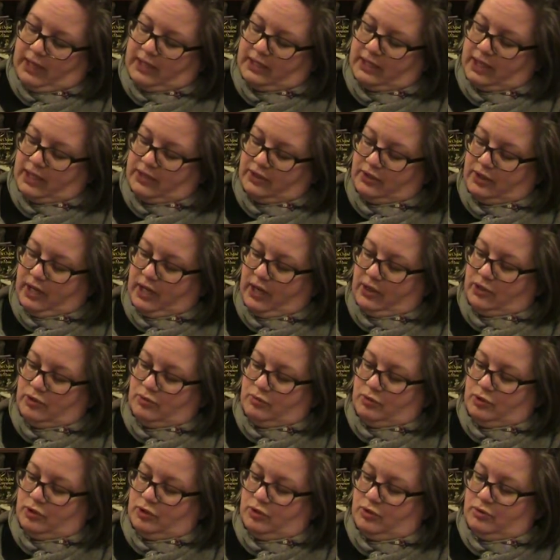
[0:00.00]
I don't know how you
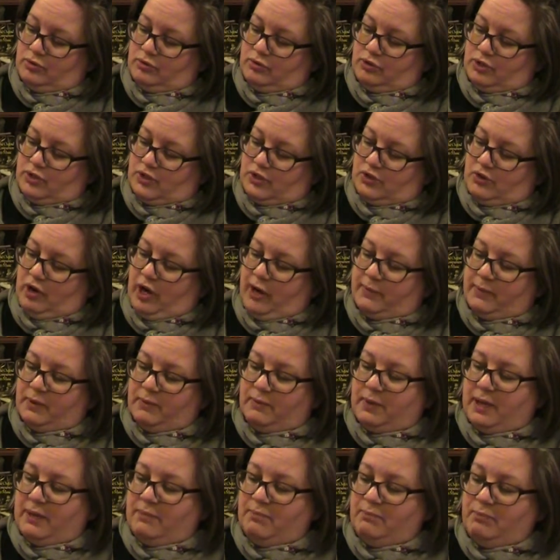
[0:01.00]
would describe them,
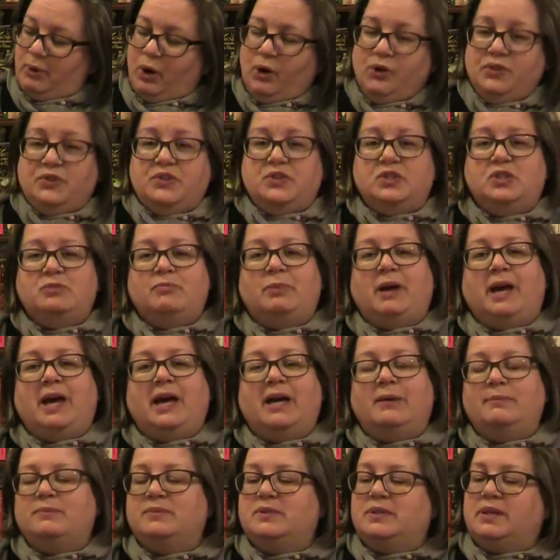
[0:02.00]
embossed
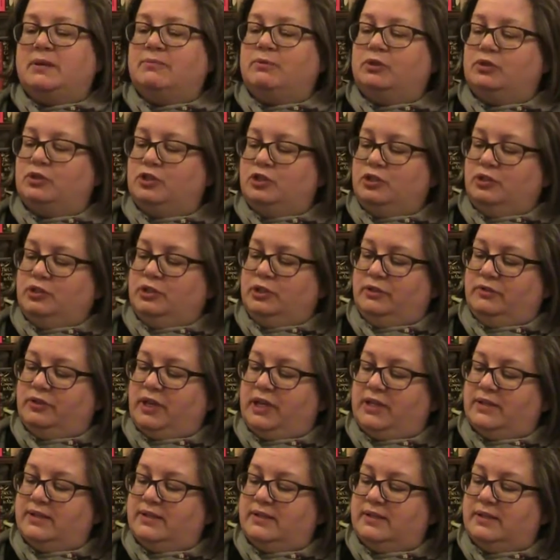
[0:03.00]
perhaps, I'm not sure if
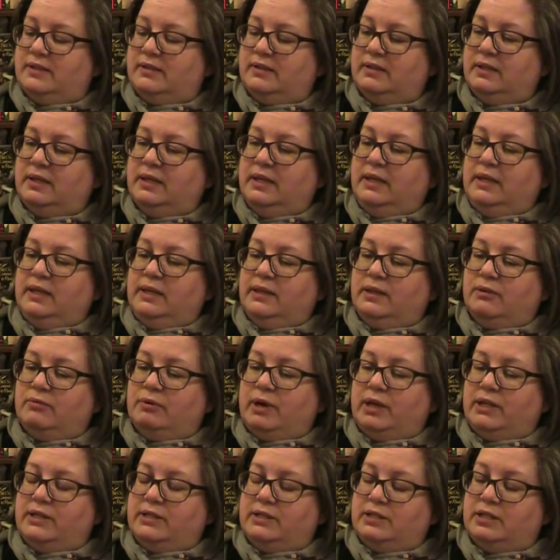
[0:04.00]
that's the
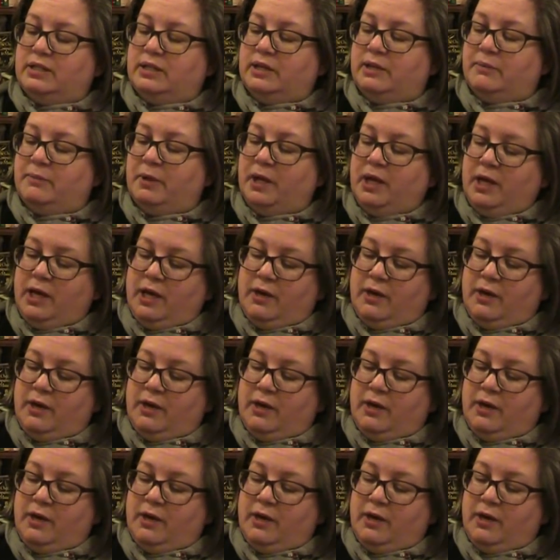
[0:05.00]
right term,